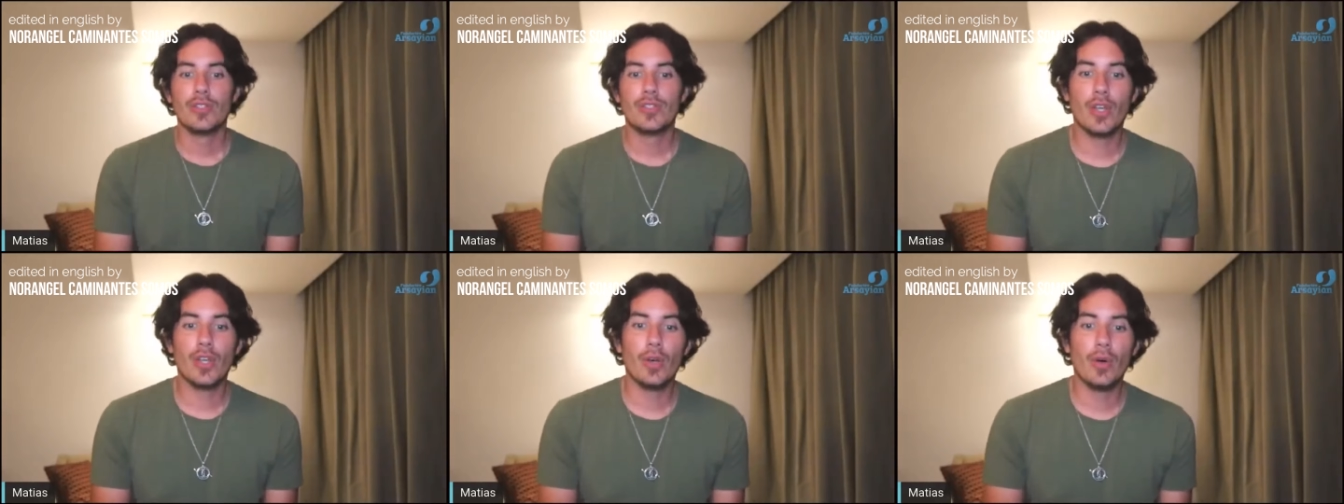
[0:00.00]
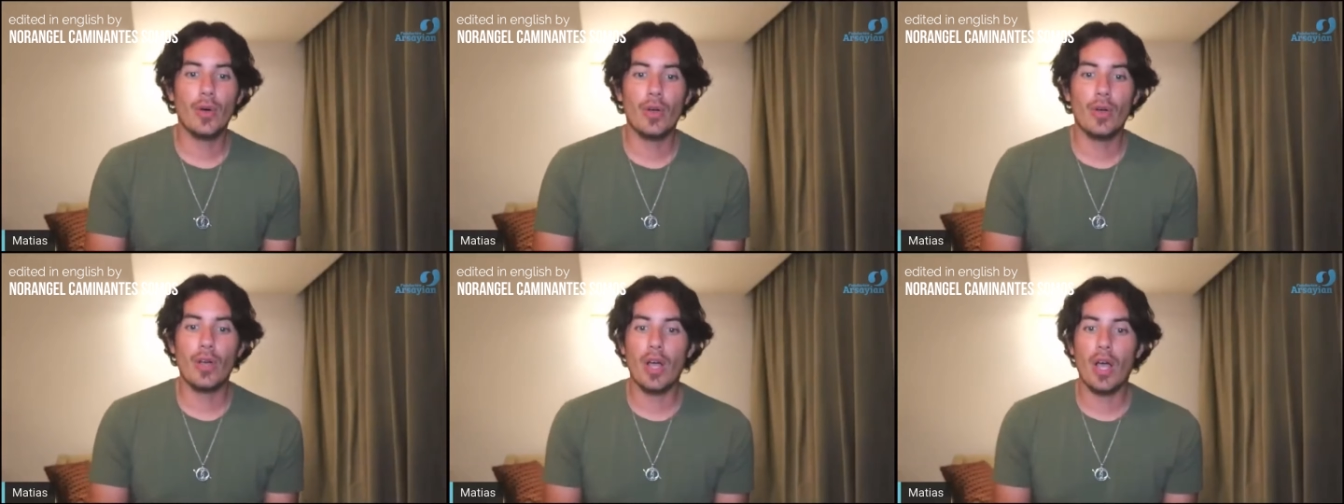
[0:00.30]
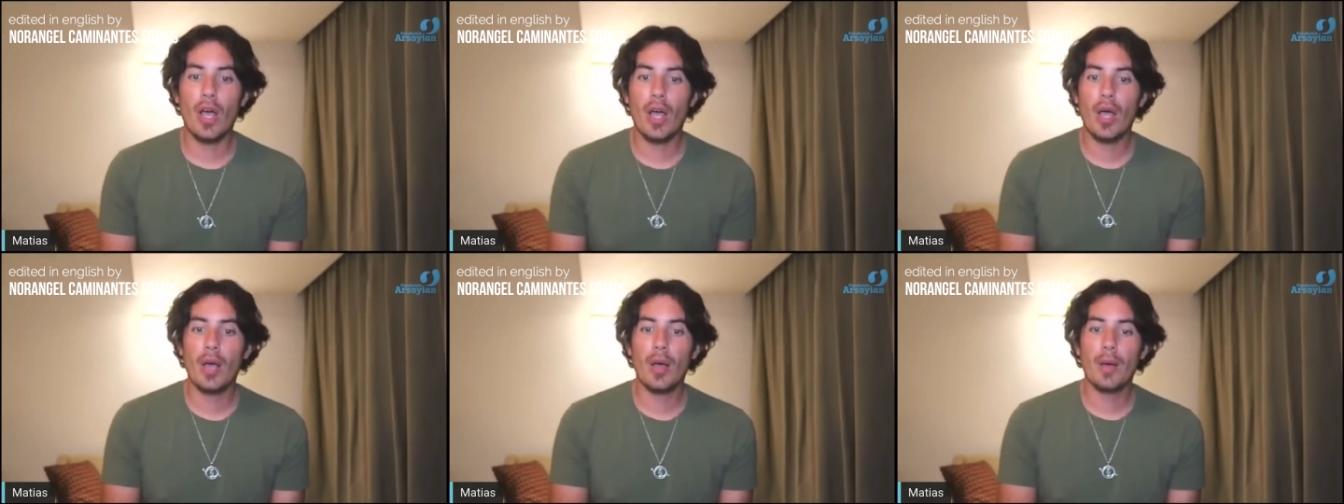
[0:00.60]

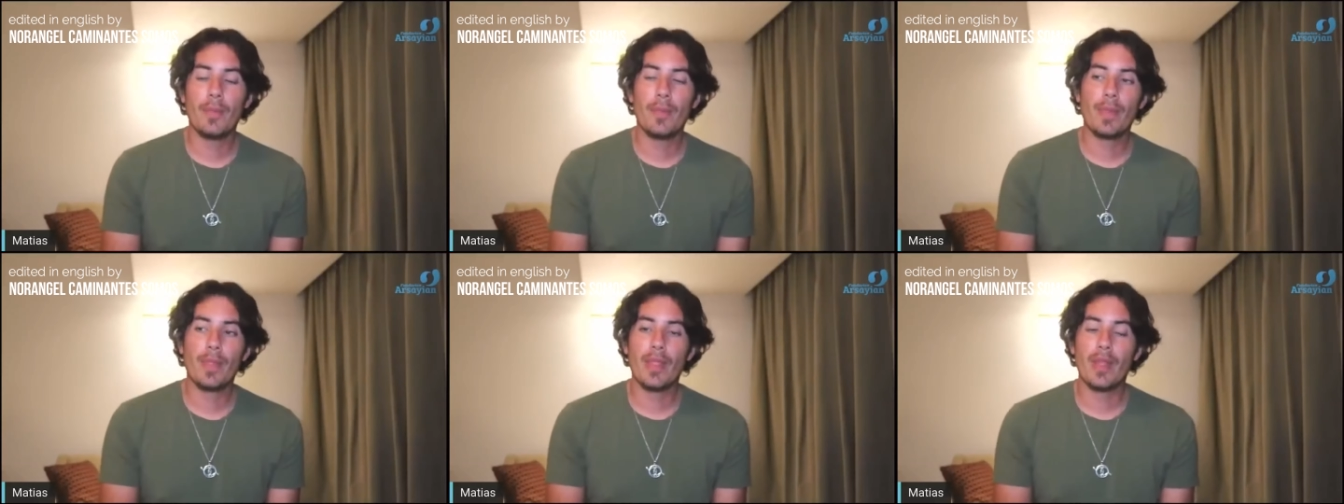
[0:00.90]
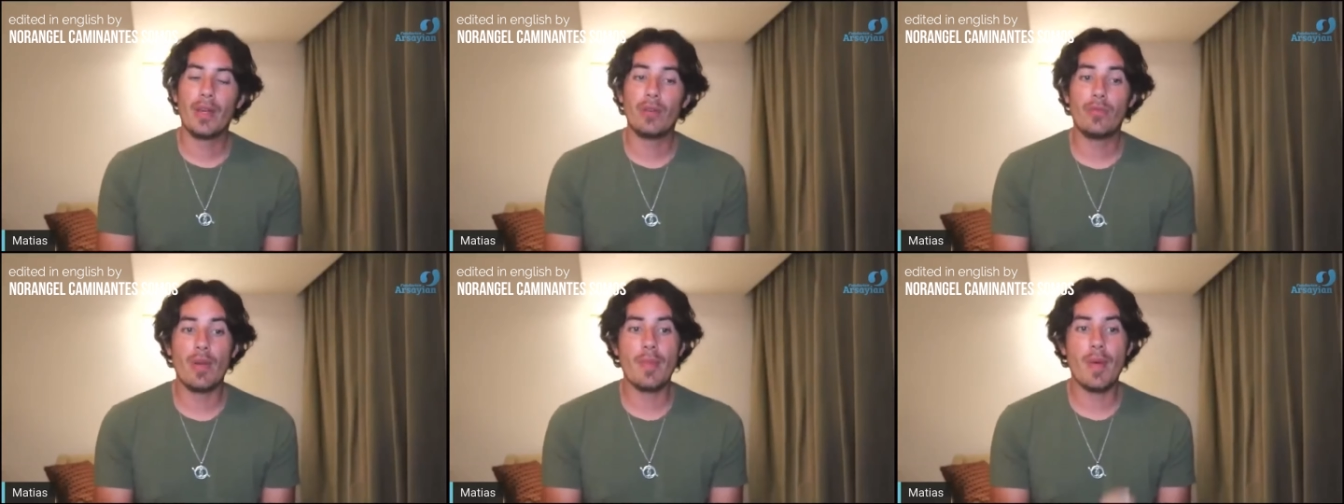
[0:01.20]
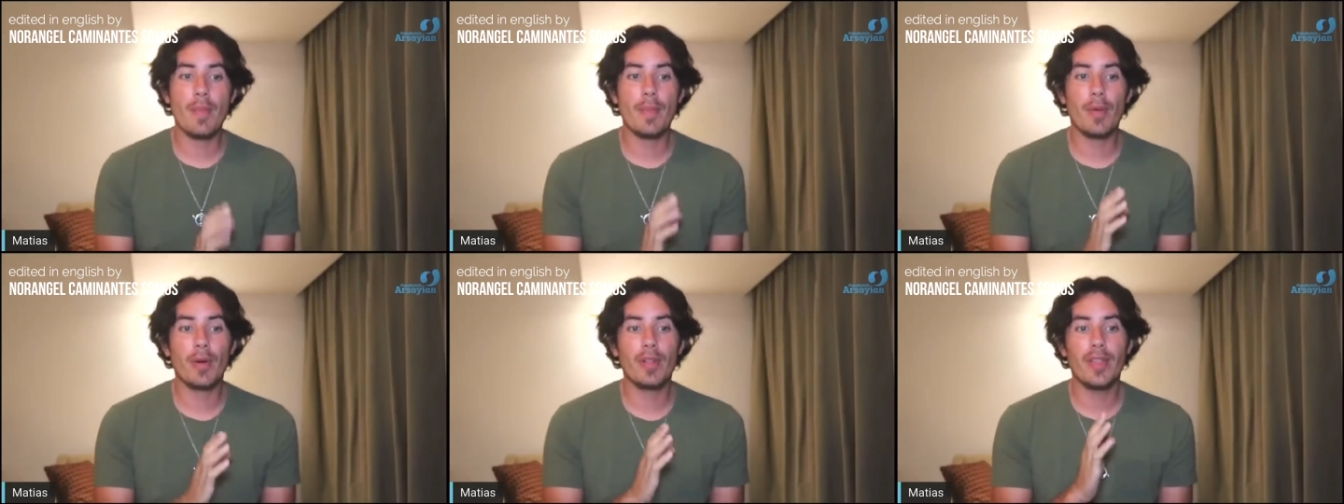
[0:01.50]
So
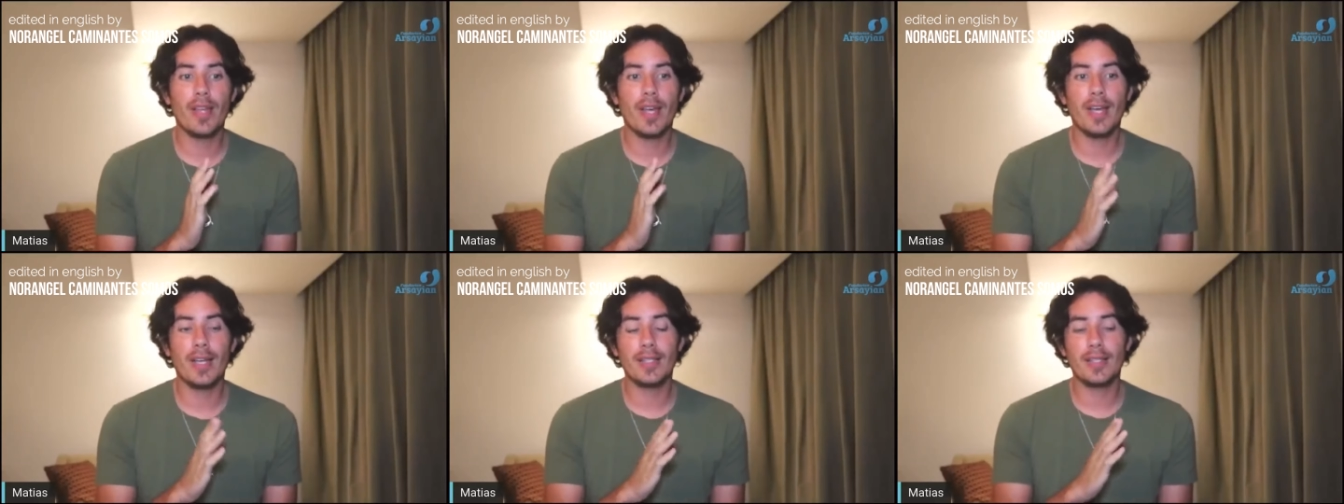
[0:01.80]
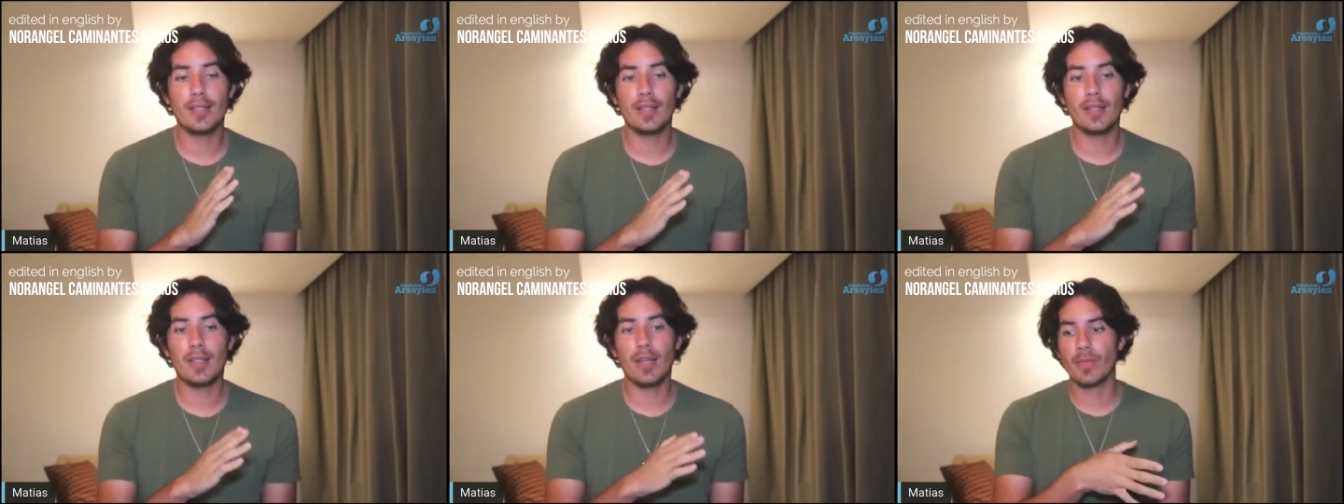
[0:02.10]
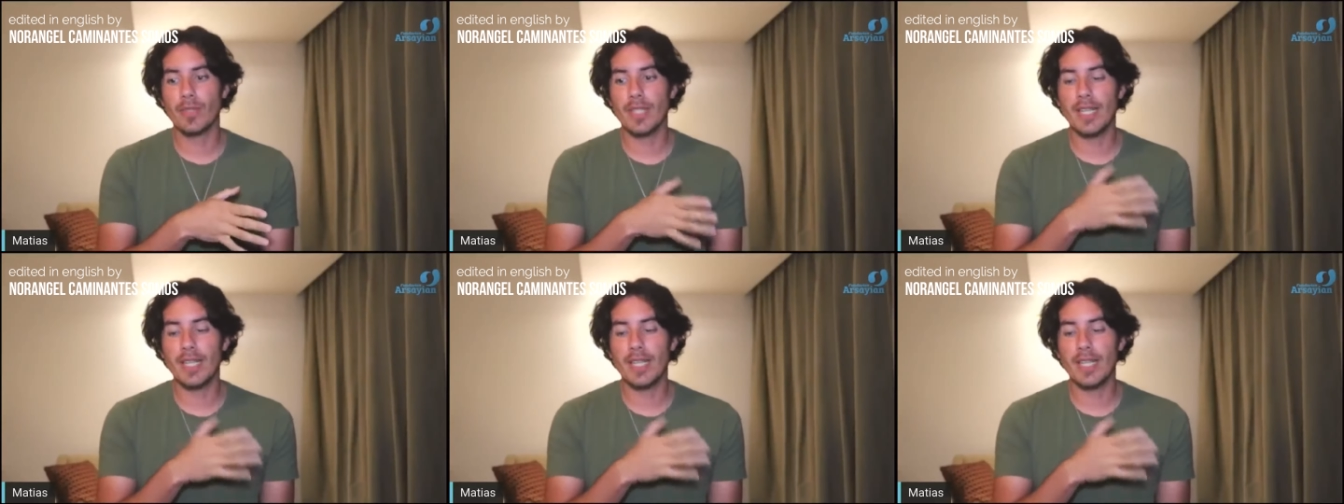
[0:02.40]
remember that